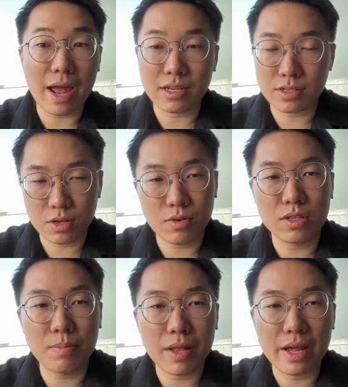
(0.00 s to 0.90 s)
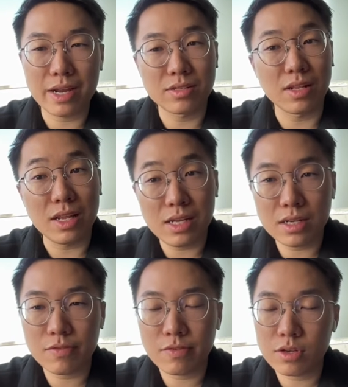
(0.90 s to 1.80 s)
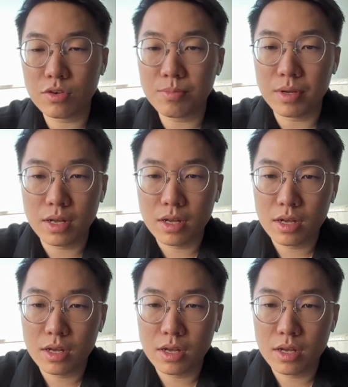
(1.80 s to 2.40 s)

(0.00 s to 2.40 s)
I executed the plan as a leader of the group.